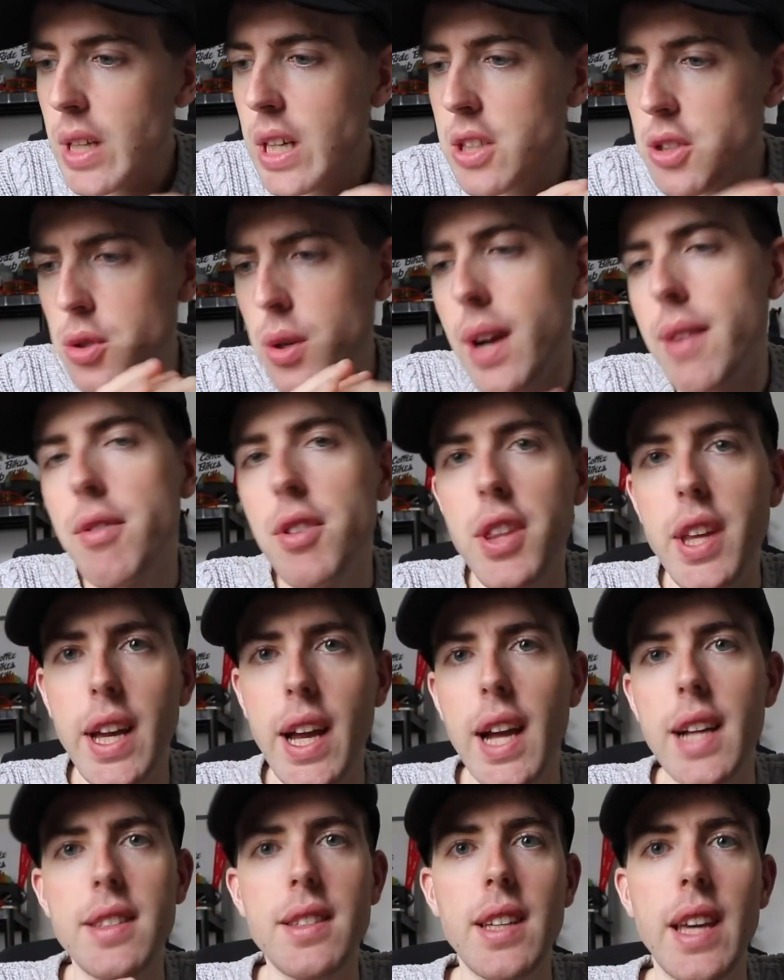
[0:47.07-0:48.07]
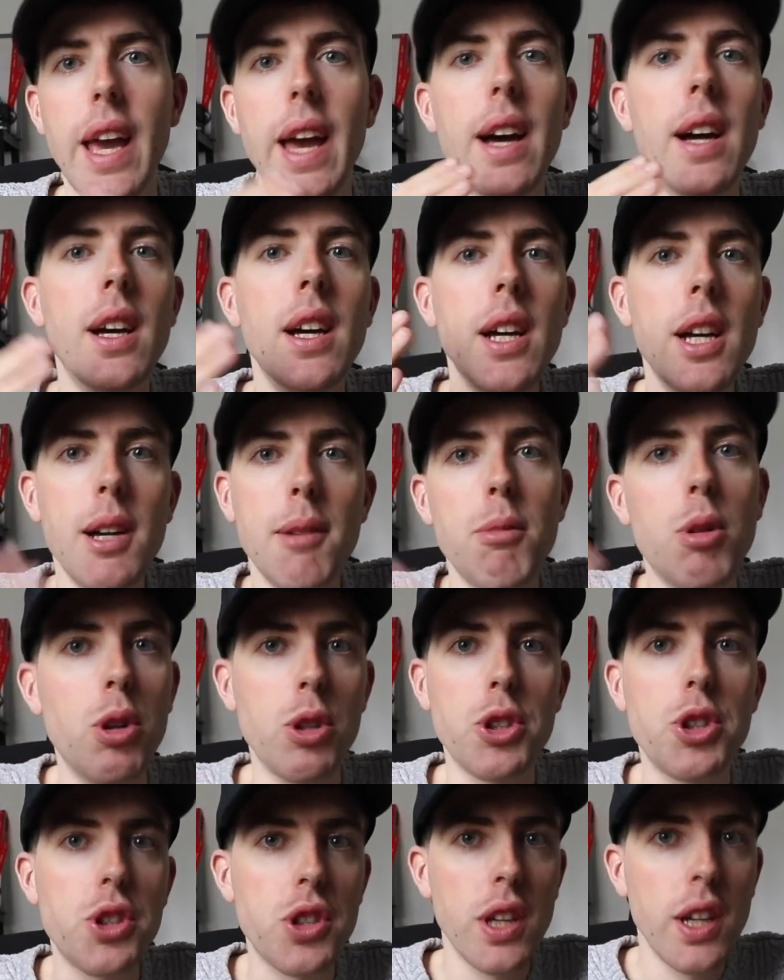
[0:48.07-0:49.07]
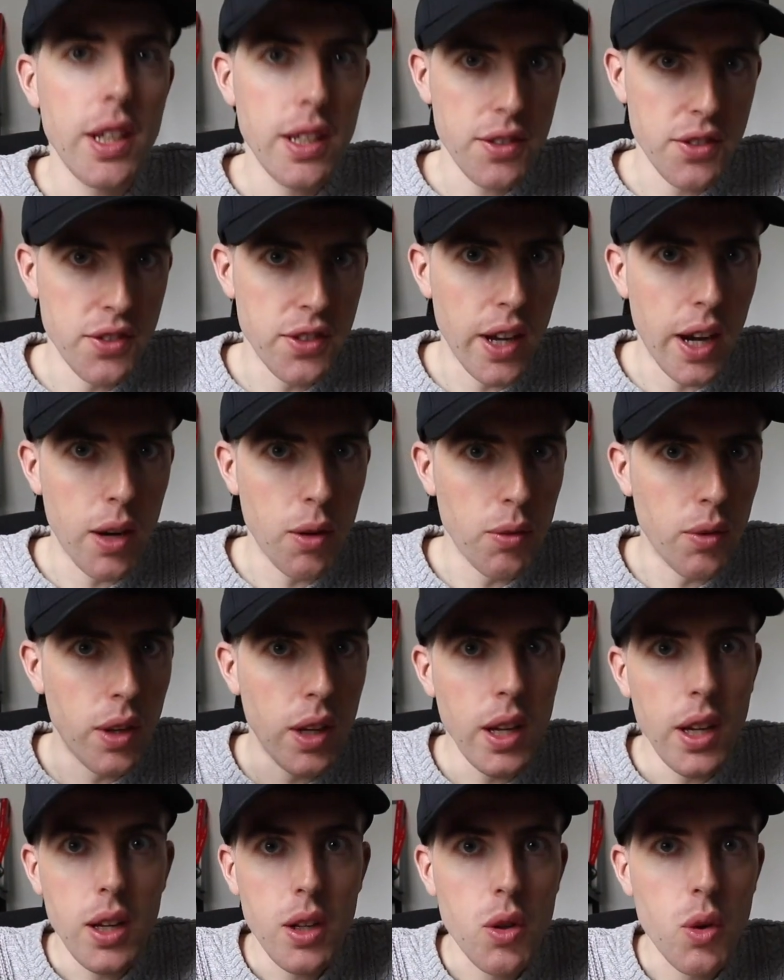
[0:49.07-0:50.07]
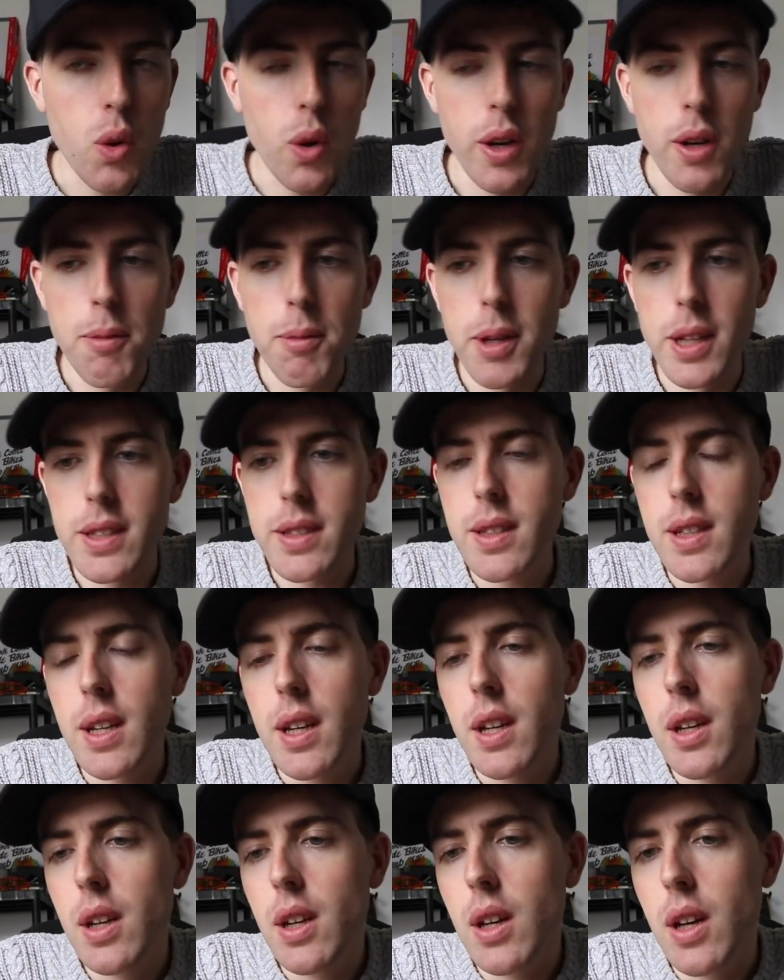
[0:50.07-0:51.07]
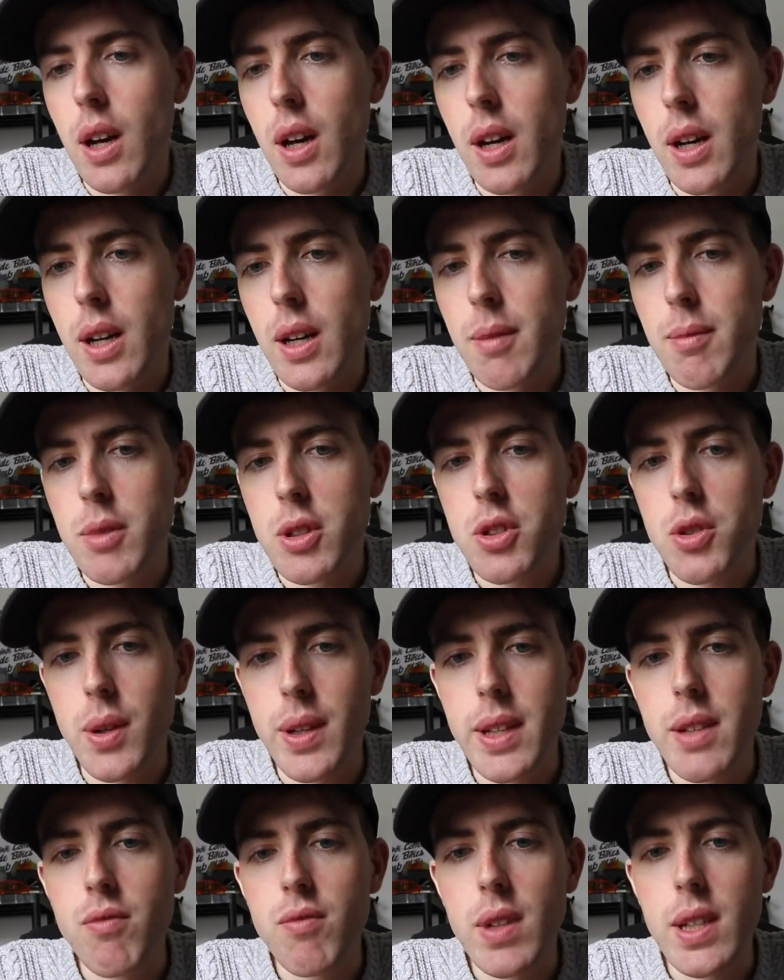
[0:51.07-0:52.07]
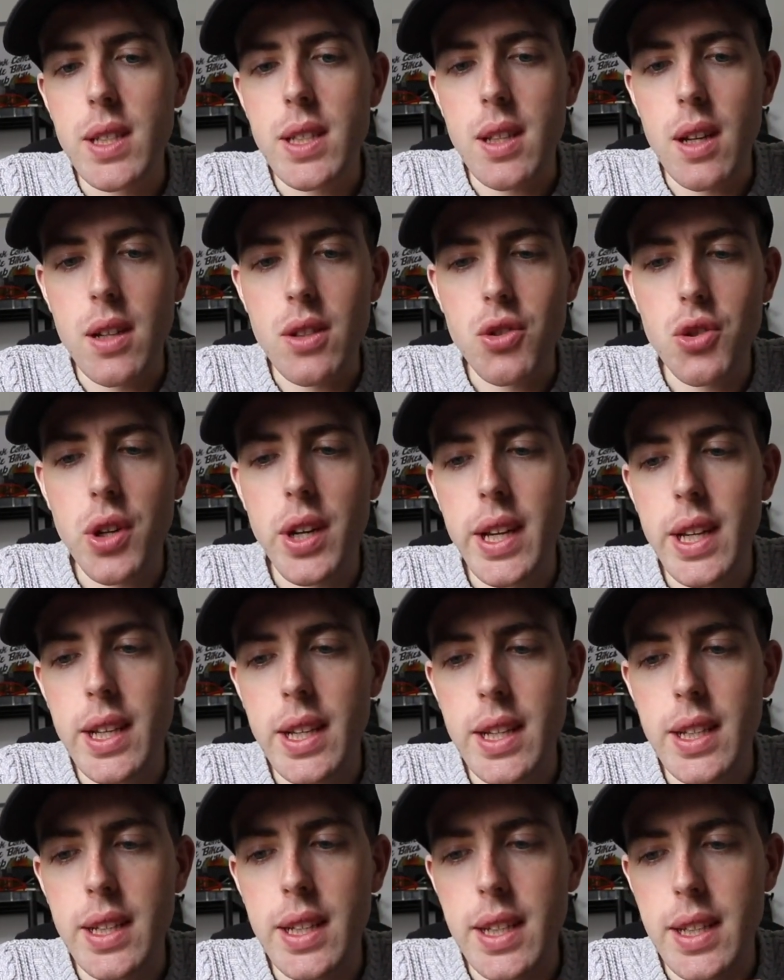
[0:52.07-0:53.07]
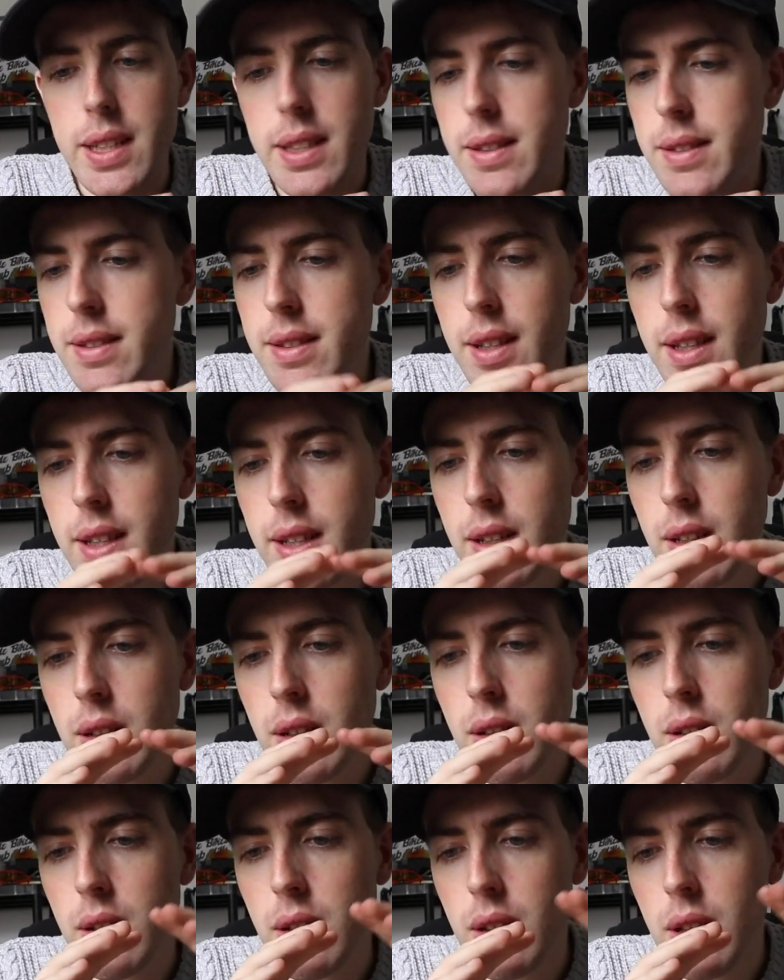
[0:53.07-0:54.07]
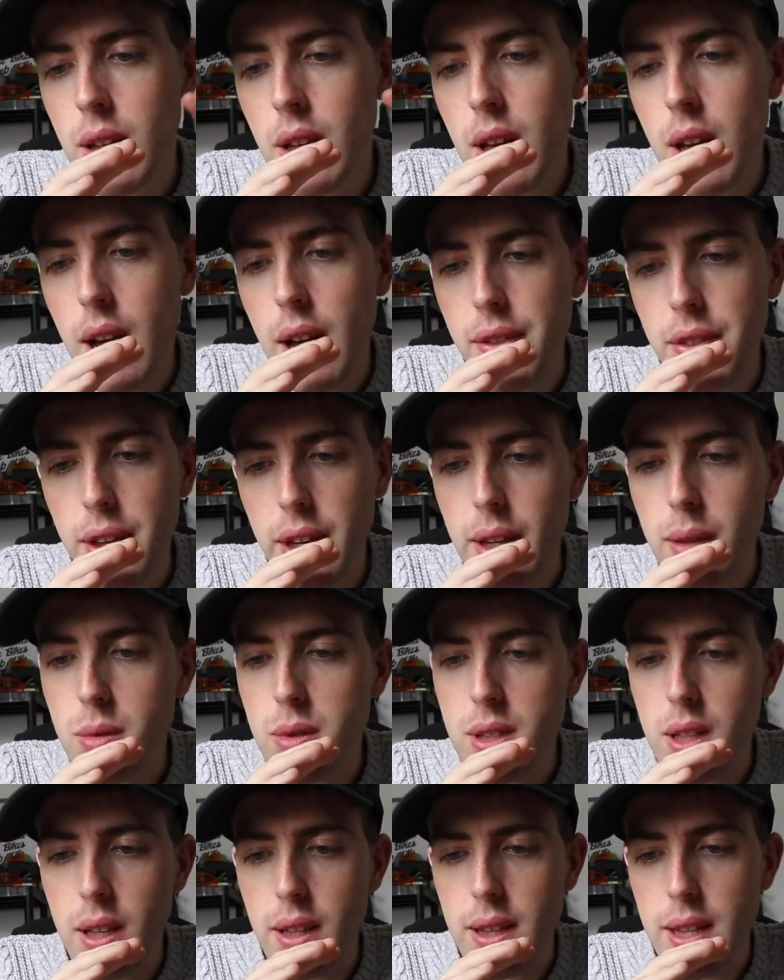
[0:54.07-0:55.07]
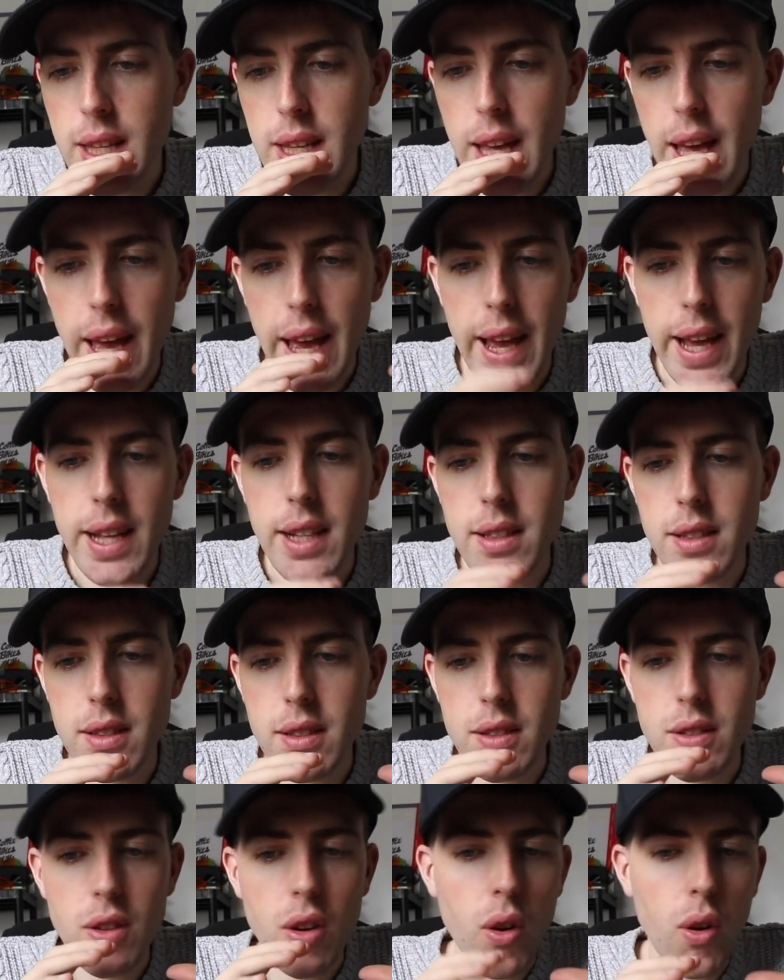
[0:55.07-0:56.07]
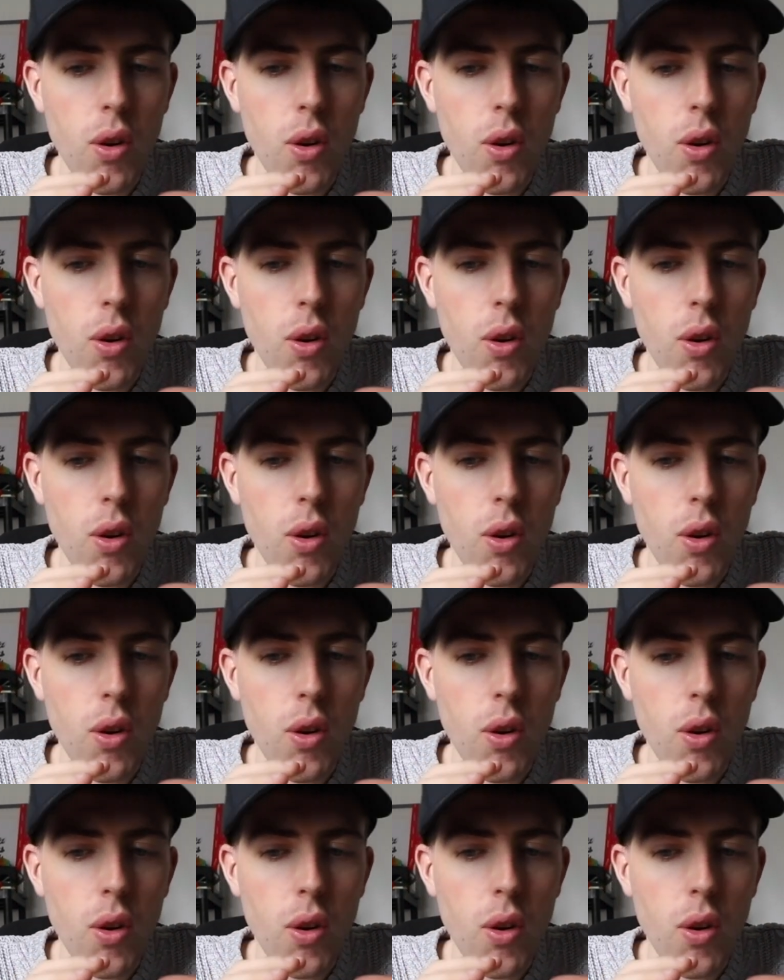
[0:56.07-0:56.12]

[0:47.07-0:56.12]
So everything had to get pushed down quite a bit. So I didn't really start training until I think it was like the end